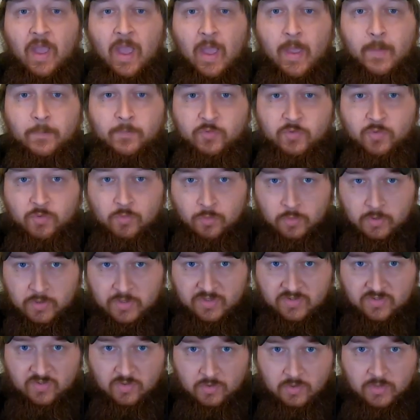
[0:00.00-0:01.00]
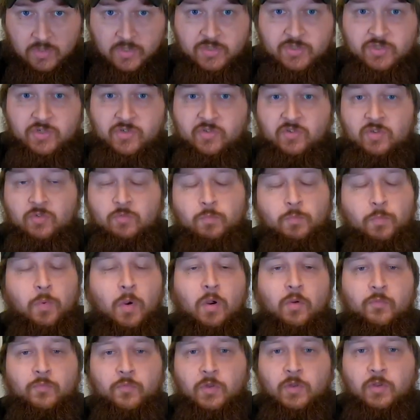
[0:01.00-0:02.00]
absolutely delicious. It's
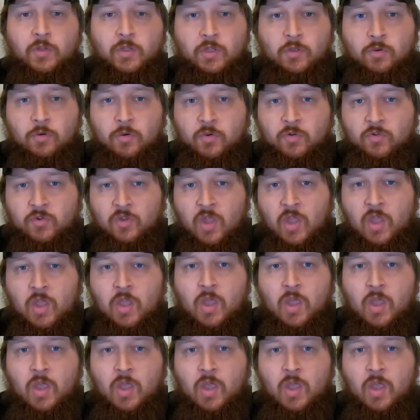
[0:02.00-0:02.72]
perfectly cooked.